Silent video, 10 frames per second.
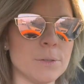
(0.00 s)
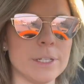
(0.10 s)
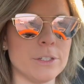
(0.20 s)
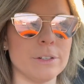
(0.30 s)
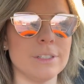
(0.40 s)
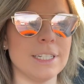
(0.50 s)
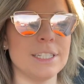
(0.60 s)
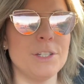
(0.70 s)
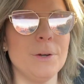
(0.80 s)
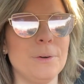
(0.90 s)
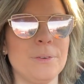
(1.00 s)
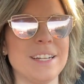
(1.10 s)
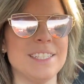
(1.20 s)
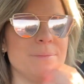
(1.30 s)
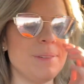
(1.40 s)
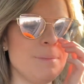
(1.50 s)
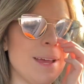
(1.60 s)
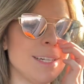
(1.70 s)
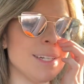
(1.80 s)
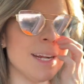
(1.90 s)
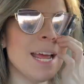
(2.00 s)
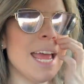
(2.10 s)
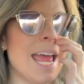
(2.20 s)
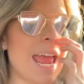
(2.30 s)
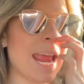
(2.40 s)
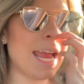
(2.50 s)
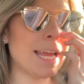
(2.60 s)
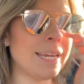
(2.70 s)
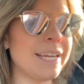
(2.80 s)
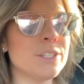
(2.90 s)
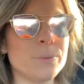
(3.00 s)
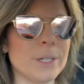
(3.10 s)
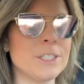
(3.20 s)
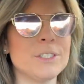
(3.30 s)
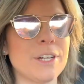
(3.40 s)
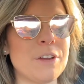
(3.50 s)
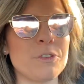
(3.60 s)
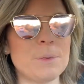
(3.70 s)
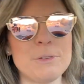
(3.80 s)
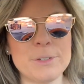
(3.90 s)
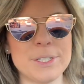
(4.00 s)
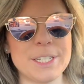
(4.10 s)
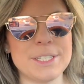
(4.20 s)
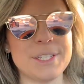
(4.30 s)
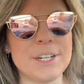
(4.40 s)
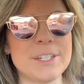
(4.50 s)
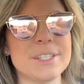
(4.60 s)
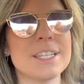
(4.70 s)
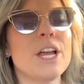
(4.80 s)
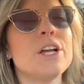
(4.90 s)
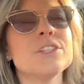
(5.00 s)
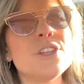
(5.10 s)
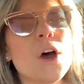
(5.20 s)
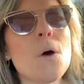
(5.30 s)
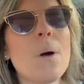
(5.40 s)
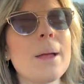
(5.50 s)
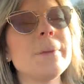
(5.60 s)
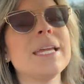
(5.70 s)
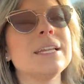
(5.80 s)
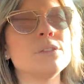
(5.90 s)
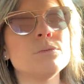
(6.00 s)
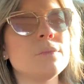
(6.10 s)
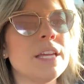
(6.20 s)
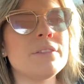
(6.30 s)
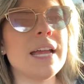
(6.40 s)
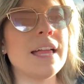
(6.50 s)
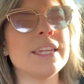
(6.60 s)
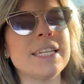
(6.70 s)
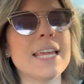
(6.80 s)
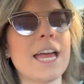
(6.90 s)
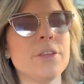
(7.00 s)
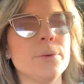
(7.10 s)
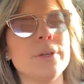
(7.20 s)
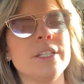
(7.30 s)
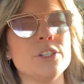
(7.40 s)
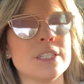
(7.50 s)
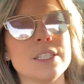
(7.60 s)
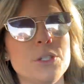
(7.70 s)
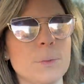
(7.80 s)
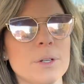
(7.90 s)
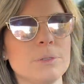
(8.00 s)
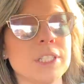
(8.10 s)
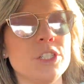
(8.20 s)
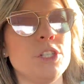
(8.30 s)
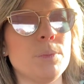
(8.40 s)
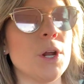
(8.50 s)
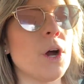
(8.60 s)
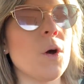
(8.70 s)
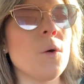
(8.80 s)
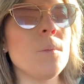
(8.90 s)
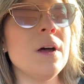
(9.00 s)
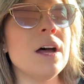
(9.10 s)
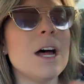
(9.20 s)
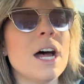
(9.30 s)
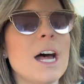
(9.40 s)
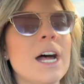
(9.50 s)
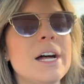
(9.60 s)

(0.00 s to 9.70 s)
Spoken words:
so I turned it into a recipe binder, and it's worked great for me for 6 years. So, I mean, in reality, yeah, you could just do one really cheap at home.